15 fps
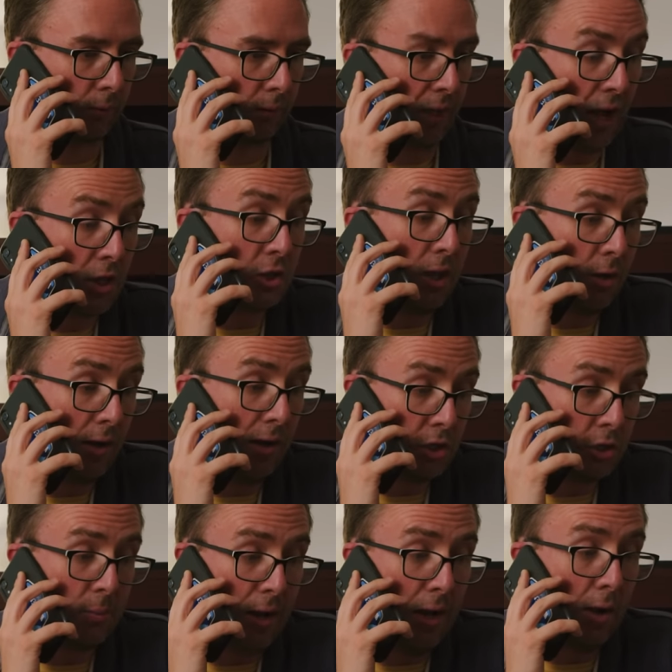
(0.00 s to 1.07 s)
Actually, it would actually
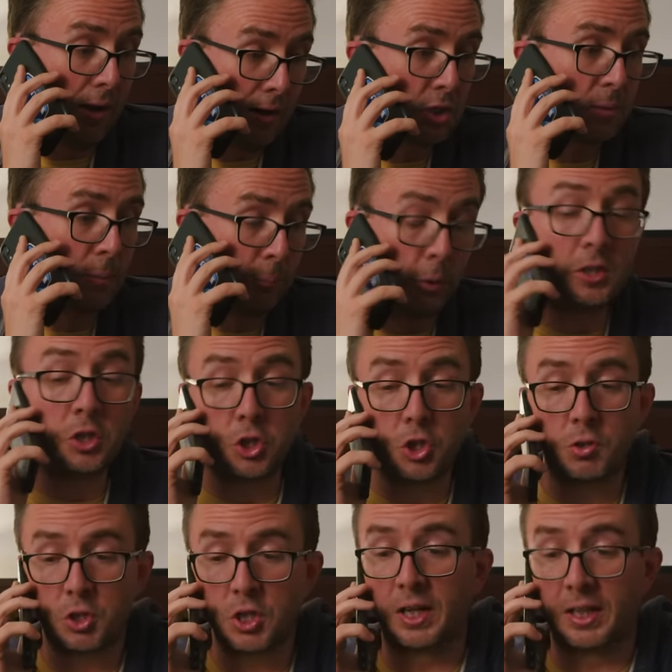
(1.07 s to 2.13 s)
be pretty
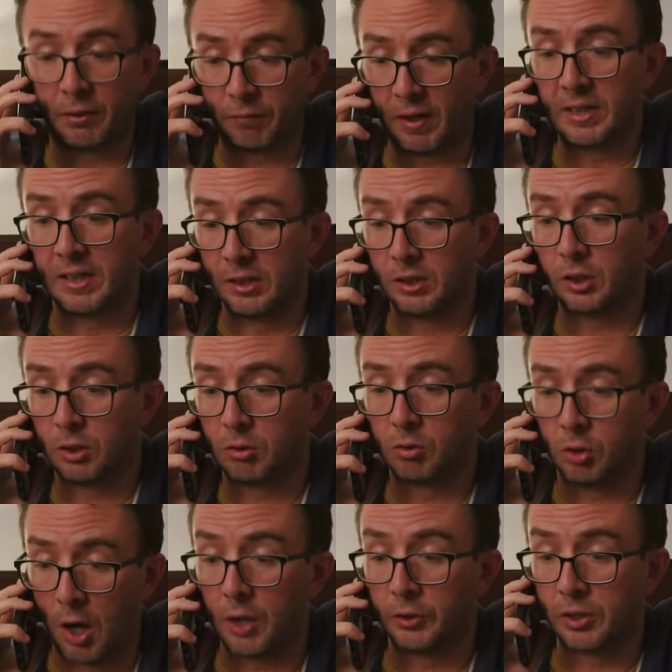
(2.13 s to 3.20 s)
shitty if I didn't
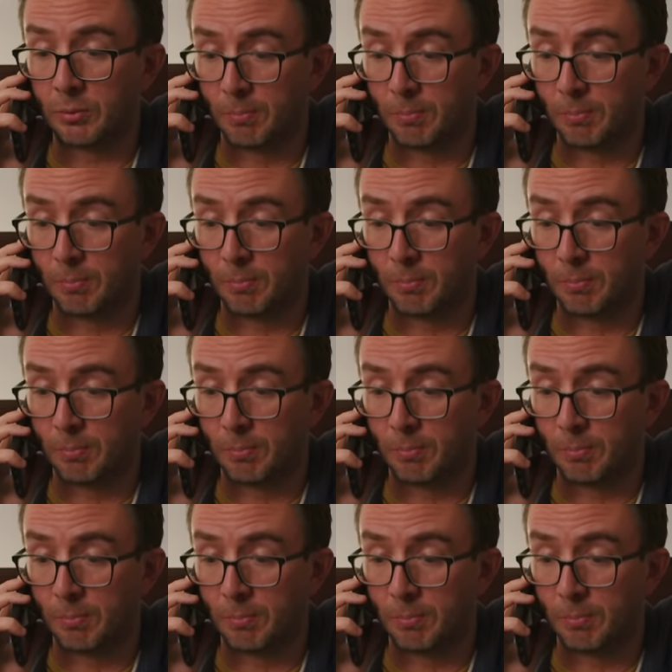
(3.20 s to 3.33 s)
call his